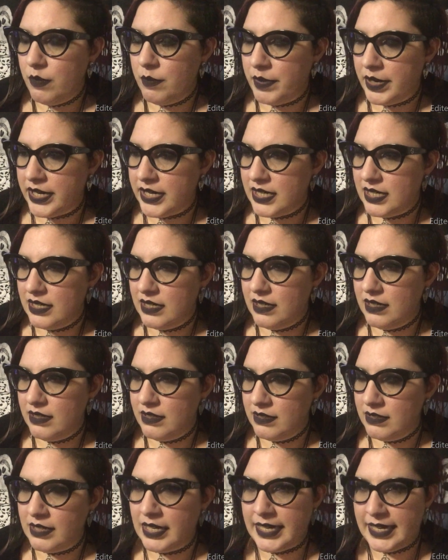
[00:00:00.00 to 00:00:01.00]
But,
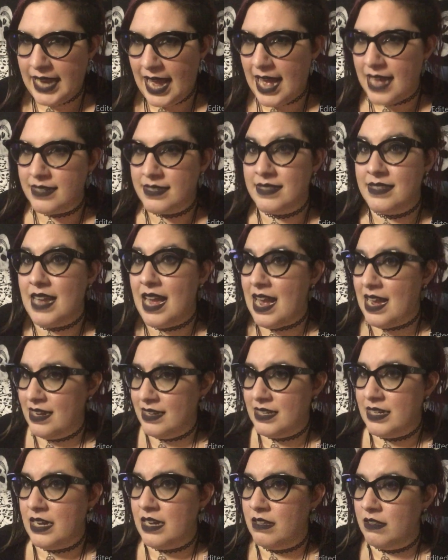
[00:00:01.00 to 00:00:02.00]
like, as
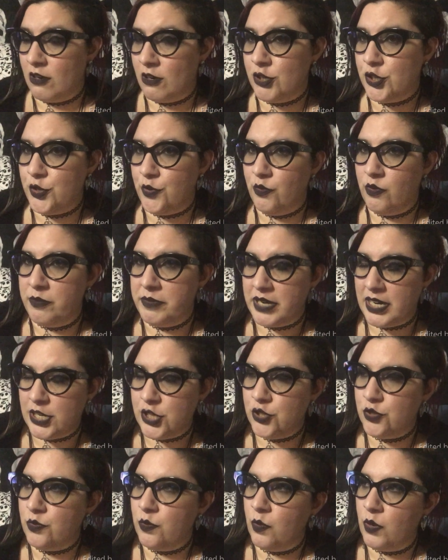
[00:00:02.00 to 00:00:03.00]
a larger woman, I
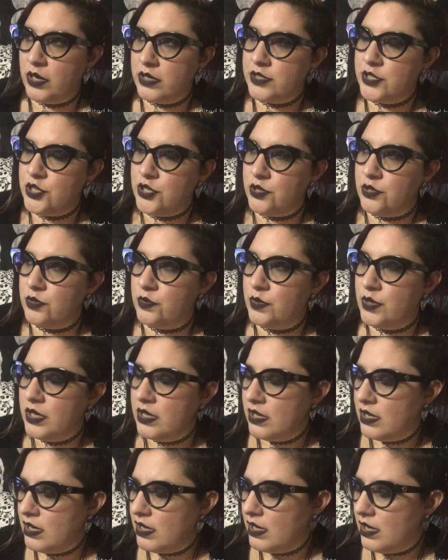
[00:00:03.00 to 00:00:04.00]
do want to
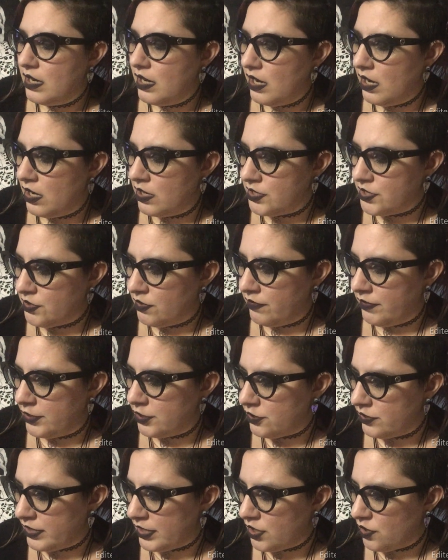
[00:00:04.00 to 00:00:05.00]
also
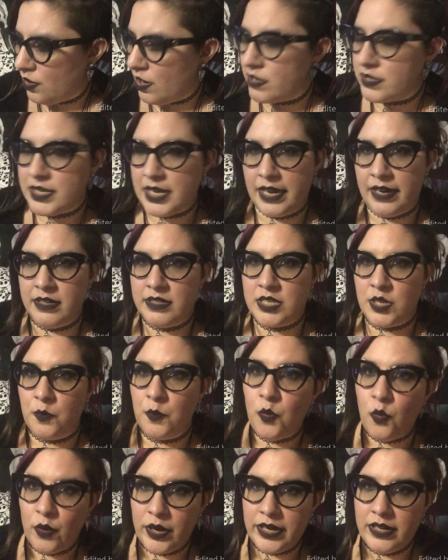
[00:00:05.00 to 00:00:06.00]
eventually go outside at
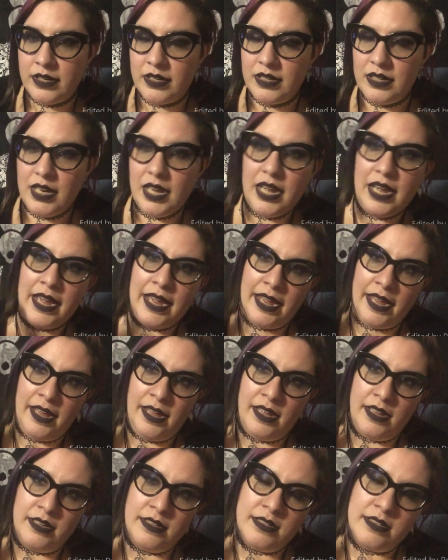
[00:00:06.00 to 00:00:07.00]
some point
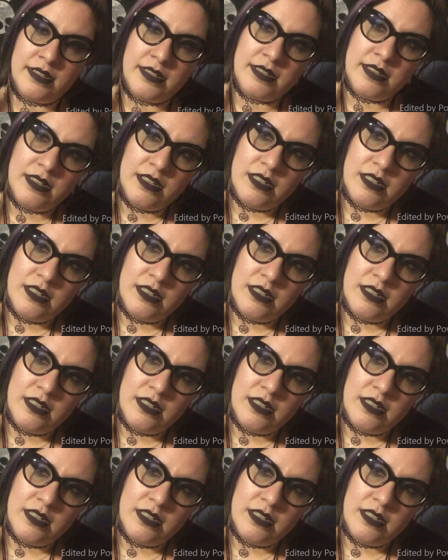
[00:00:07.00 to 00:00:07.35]
and